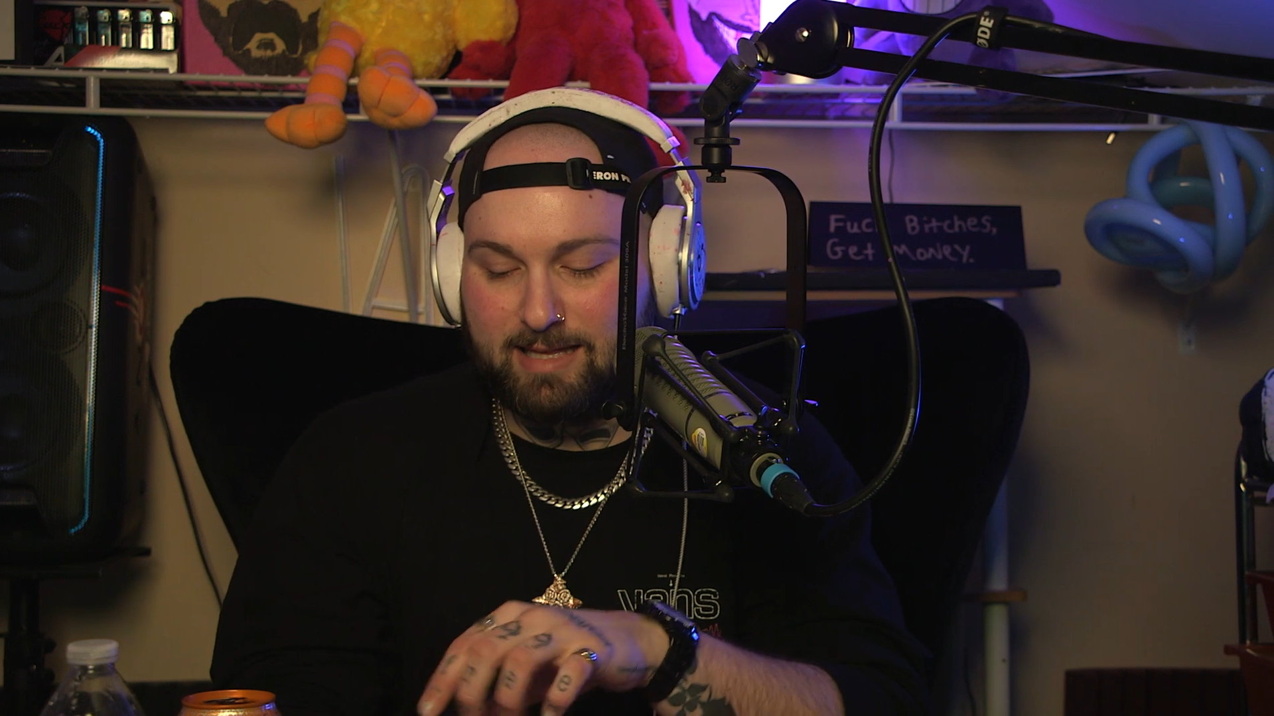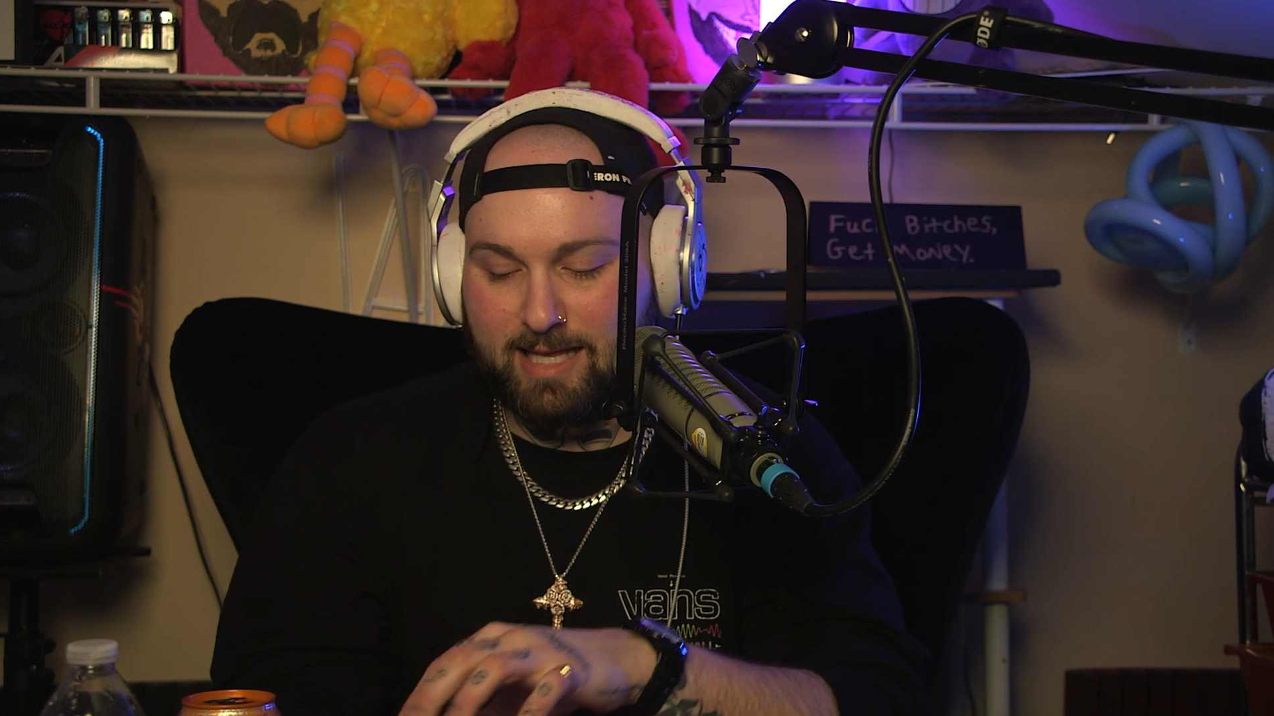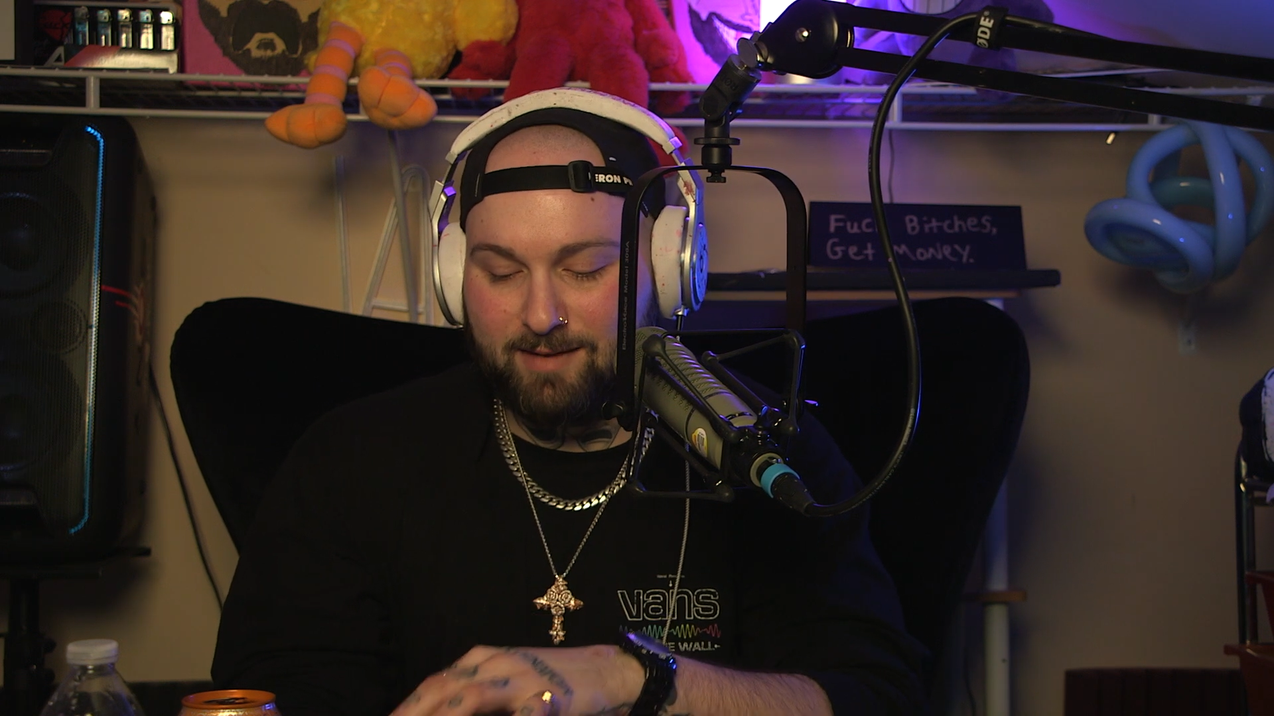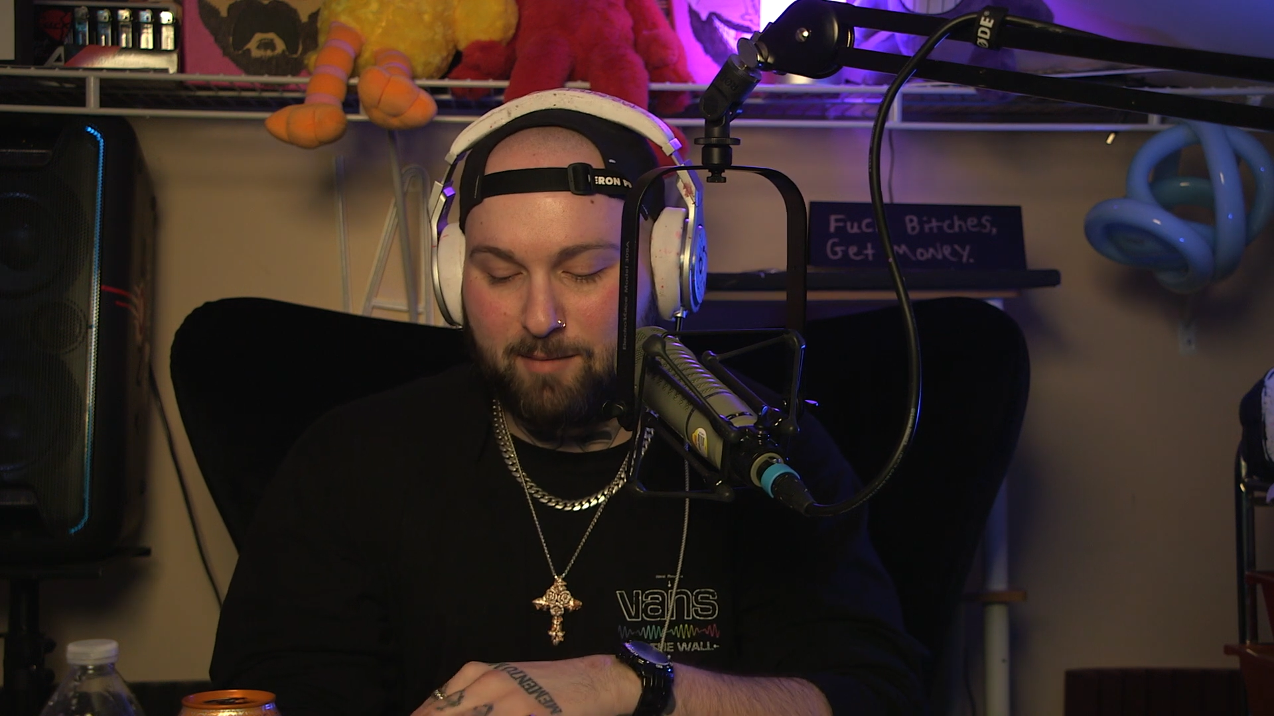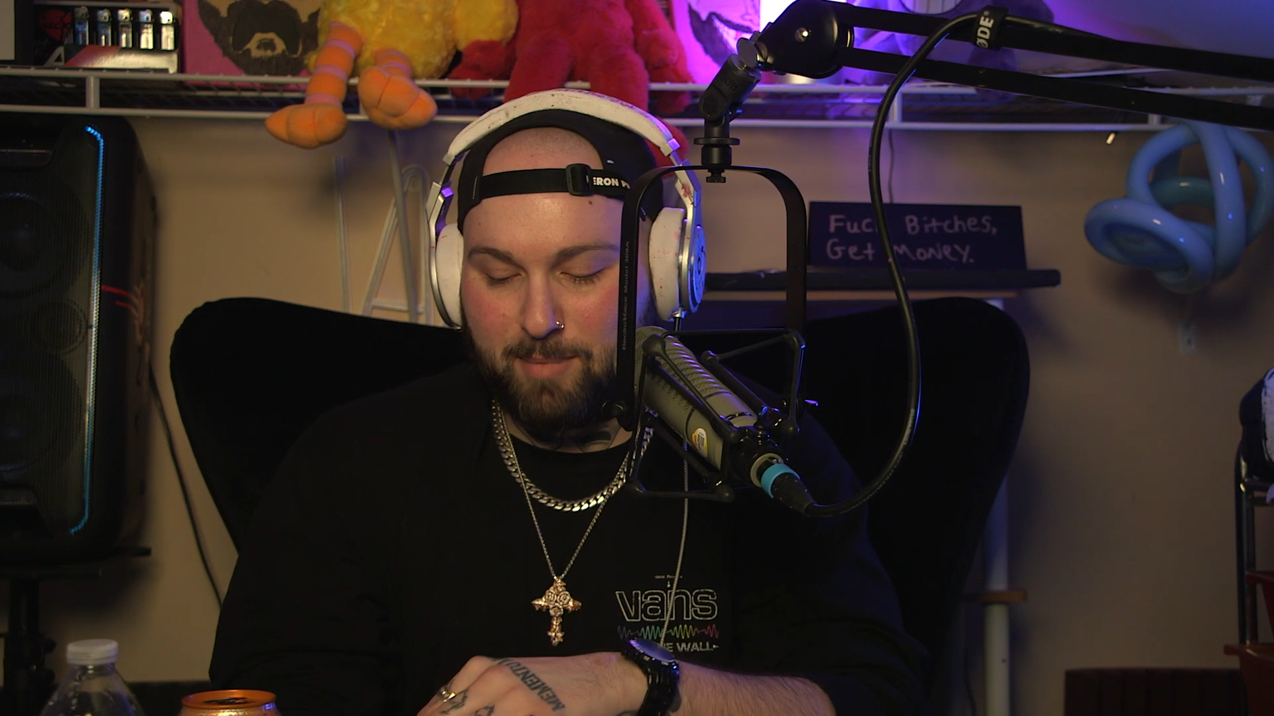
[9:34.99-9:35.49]

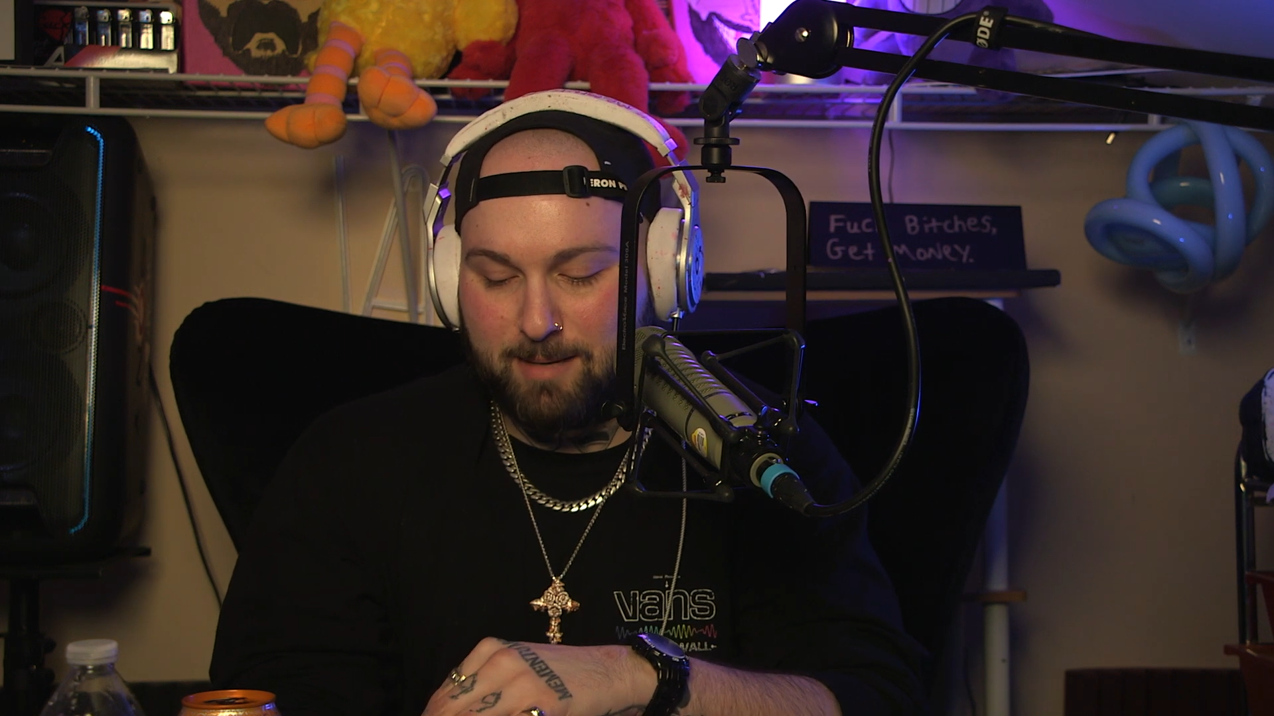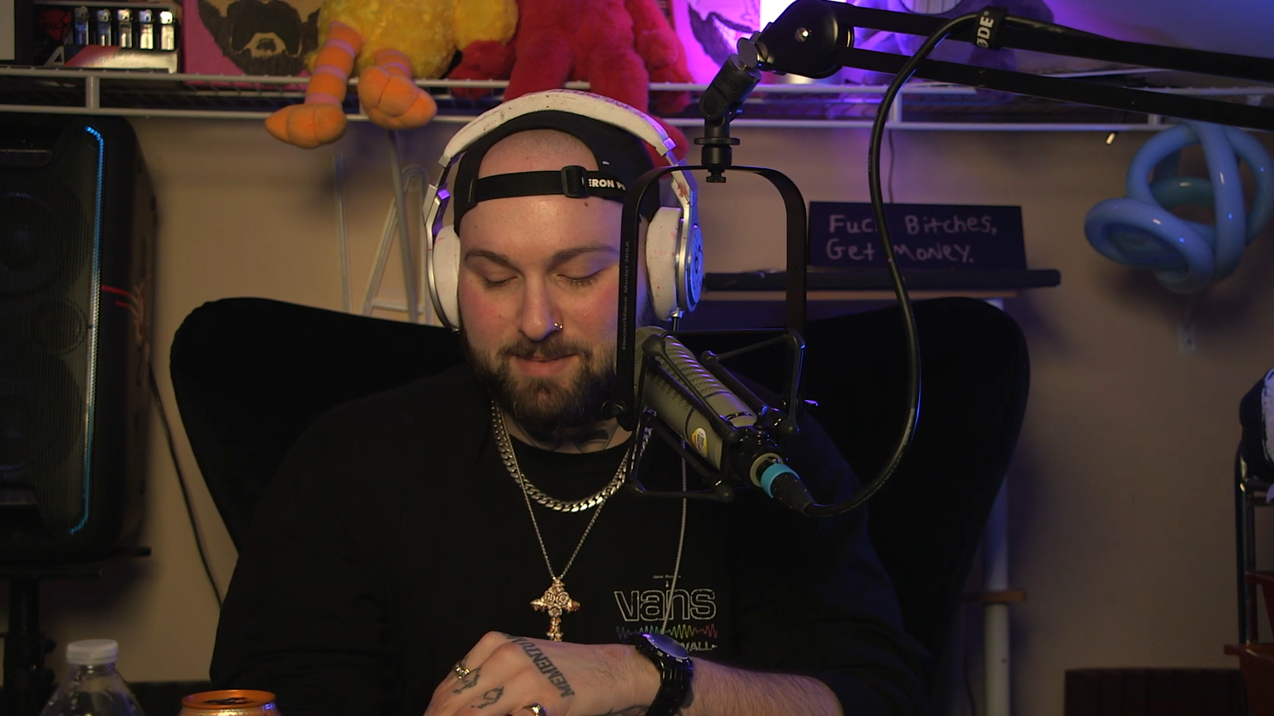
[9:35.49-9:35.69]
like, if I bomb